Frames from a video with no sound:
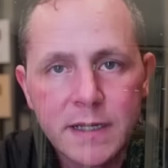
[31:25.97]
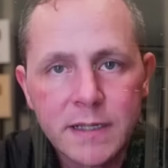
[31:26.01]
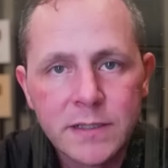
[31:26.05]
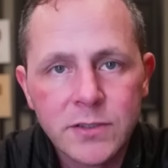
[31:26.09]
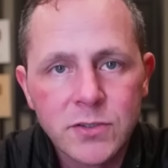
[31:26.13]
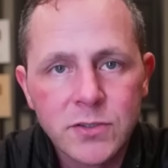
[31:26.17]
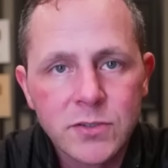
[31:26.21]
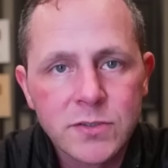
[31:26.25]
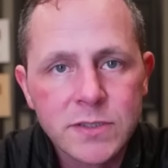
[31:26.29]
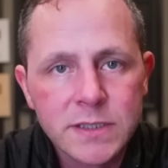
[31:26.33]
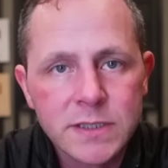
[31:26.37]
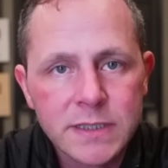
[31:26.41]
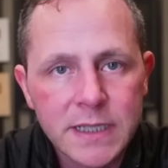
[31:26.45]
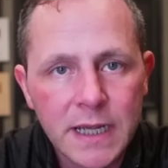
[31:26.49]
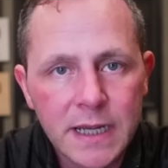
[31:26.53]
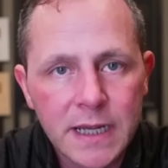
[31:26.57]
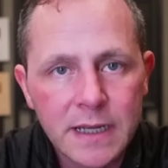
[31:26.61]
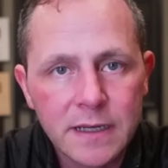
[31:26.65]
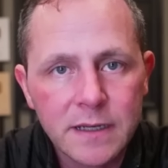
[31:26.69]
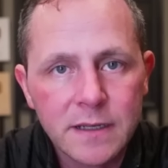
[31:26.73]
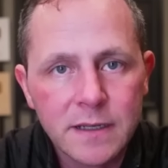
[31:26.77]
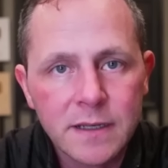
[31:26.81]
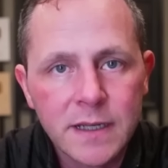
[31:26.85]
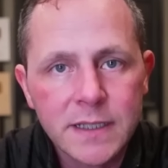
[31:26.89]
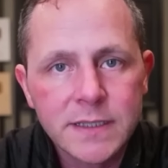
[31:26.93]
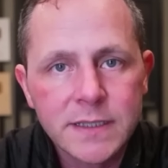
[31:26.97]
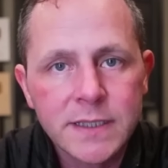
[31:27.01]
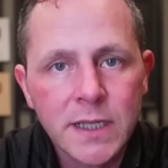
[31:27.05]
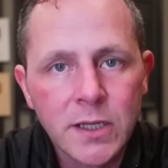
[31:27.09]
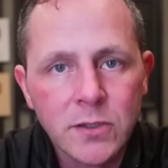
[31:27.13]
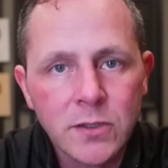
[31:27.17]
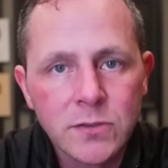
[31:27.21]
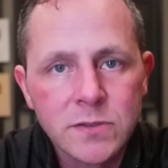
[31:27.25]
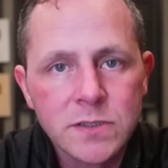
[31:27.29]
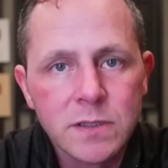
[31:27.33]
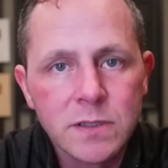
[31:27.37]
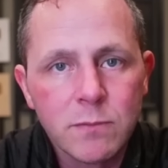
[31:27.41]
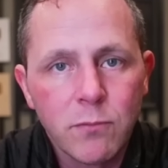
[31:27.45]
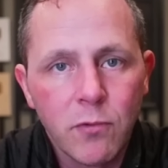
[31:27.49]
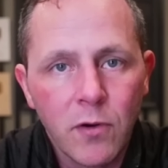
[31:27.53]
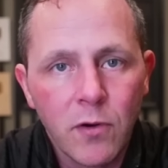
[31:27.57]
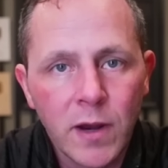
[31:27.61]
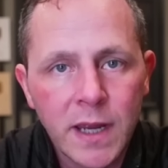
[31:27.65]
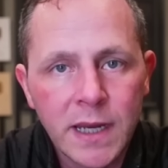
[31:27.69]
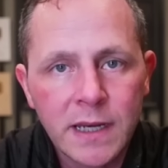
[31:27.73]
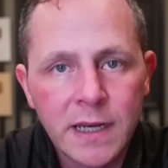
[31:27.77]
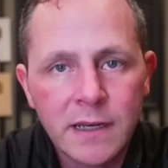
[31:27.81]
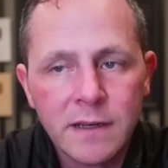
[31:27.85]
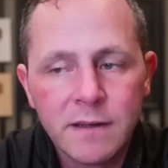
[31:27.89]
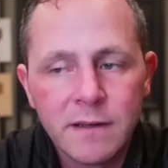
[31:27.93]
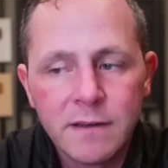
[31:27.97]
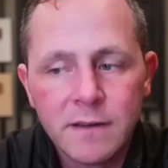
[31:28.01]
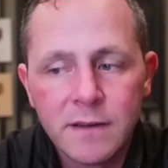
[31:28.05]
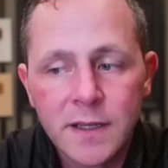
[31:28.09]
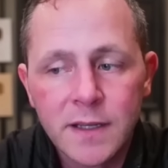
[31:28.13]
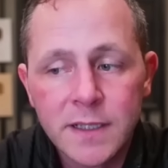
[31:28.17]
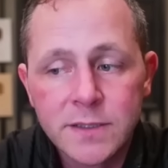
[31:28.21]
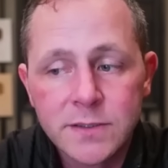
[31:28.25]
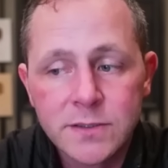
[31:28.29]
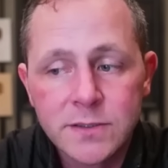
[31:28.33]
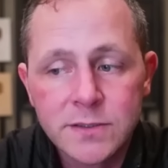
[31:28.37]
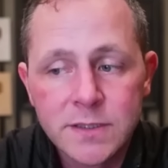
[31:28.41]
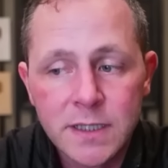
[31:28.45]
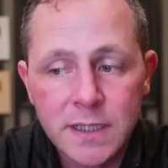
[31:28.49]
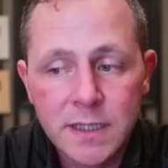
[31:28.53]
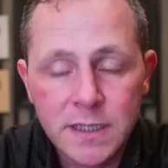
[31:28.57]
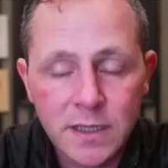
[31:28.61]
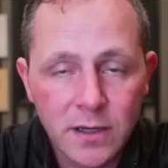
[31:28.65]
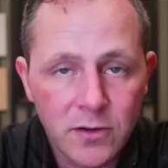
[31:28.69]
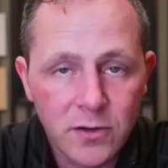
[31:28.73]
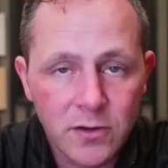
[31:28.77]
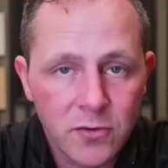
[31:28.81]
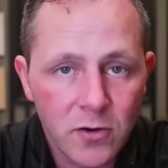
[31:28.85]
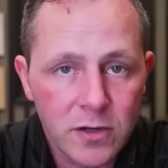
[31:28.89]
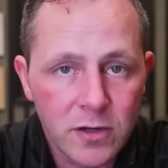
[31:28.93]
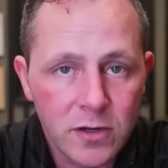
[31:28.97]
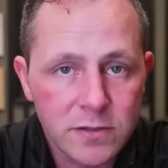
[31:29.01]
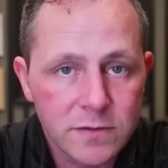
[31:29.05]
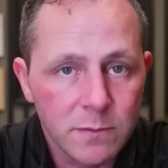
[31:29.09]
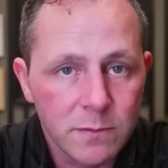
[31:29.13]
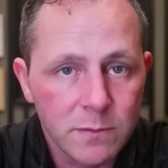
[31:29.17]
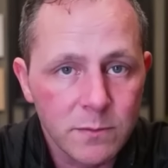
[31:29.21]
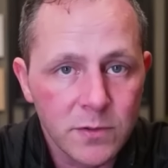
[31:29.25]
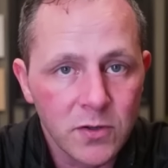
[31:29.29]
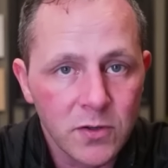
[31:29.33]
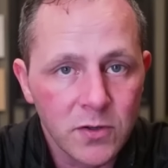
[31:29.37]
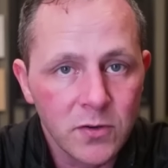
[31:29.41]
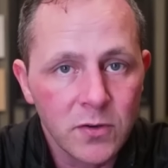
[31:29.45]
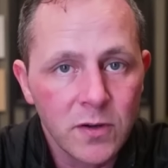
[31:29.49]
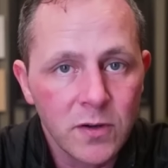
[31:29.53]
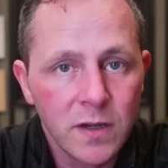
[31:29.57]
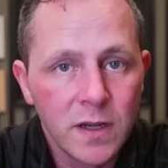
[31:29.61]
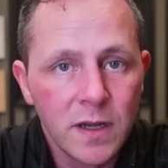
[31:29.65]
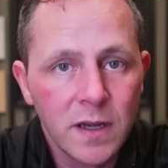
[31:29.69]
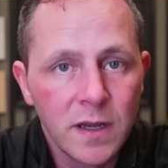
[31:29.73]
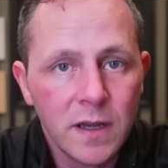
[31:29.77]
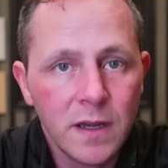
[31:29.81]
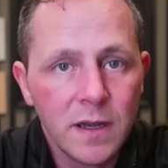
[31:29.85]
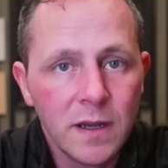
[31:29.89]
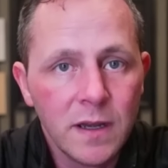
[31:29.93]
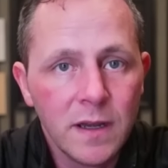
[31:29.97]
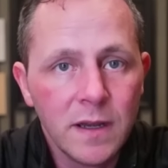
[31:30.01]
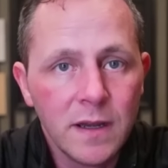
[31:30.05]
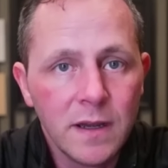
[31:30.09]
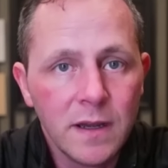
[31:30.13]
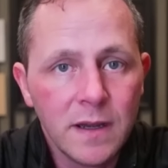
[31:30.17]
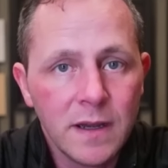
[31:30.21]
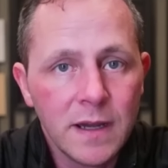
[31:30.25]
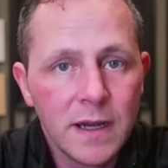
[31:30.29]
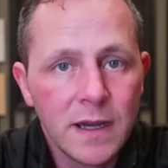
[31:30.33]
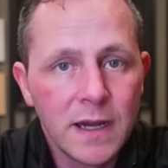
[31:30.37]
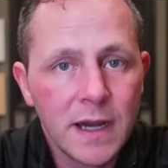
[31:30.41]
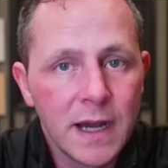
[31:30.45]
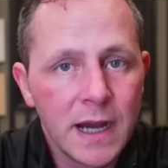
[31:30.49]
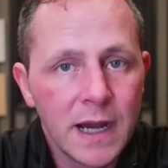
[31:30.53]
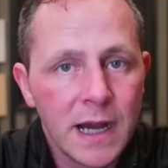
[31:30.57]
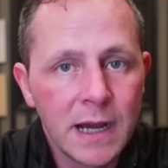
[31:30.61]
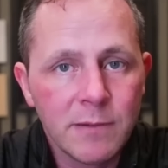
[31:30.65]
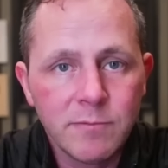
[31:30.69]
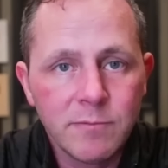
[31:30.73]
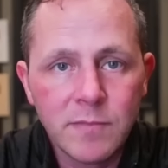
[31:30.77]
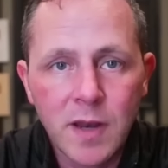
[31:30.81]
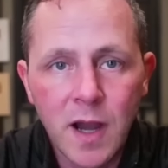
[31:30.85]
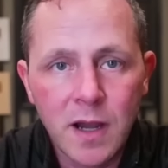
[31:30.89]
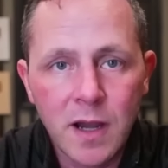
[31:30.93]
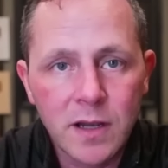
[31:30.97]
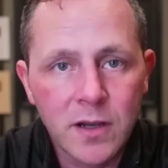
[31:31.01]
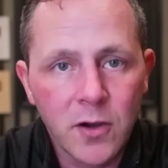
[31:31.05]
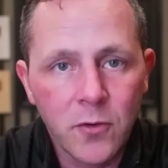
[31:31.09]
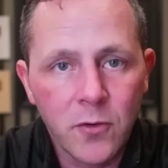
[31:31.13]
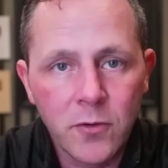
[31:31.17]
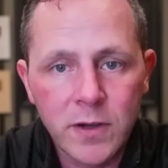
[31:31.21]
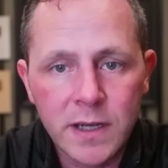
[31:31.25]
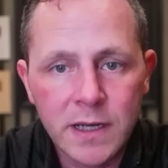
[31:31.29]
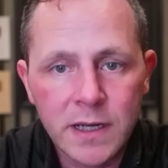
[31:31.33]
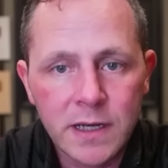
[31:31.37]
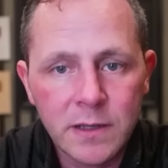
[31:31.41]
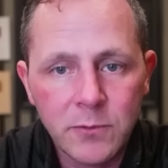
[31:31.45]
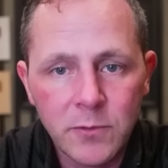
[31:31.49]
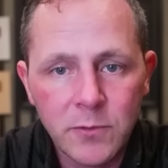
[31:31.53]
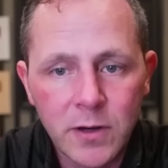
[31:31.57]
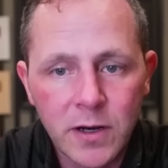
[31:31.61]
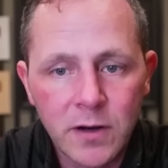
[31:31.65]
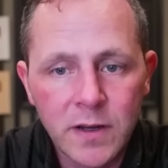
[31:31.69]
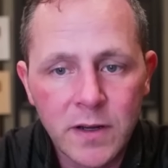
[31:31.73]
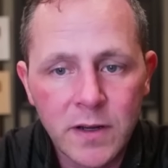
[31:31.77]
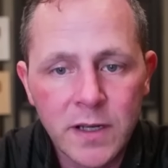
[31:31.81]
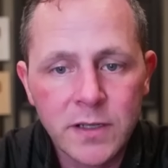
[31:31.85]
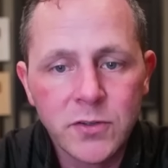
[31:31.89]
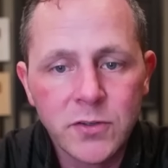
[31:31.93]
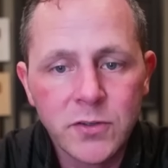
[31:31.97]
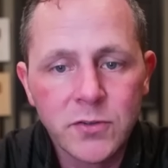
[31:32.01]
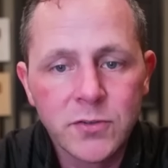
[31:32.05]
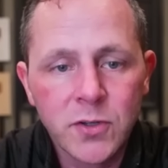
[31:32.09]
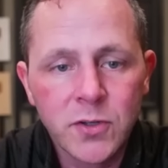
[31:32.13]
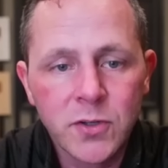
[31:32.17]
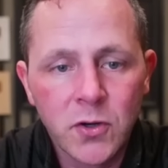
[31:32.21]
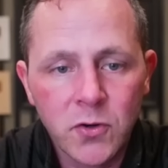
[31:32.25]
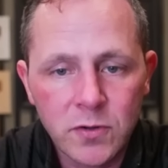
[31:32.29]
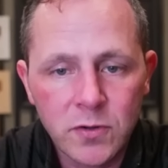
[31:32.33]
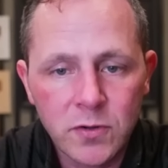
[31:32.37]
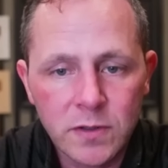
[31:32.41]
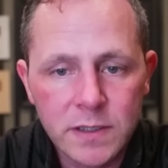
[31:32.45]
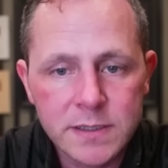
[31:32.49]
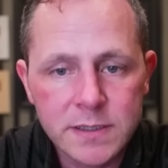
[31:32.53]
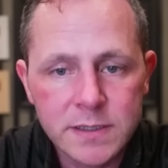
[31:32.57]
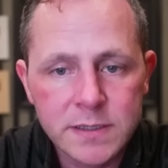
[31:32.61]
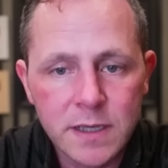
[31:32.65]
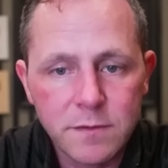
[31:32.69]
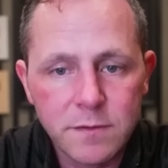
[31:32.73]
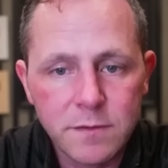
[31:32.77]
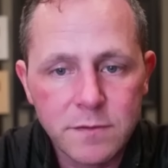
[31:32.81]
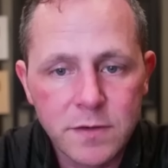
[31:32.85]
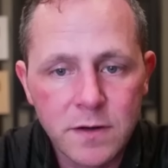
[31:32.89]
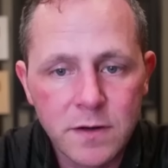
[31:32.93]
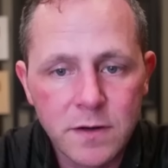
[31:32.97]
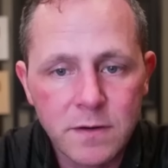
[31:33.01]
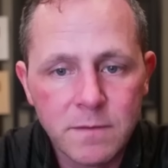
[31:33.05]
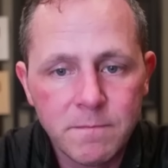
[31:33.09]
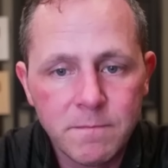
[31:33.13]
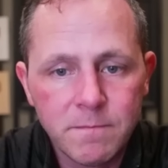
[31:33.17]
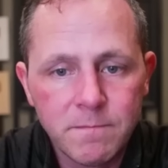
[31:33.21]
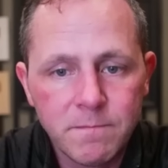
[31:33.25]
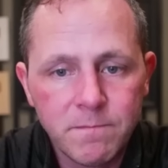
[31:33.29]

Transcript: in your state that tells the brain that's sitting across from you, I'm not going anywhere and you're totally safe here.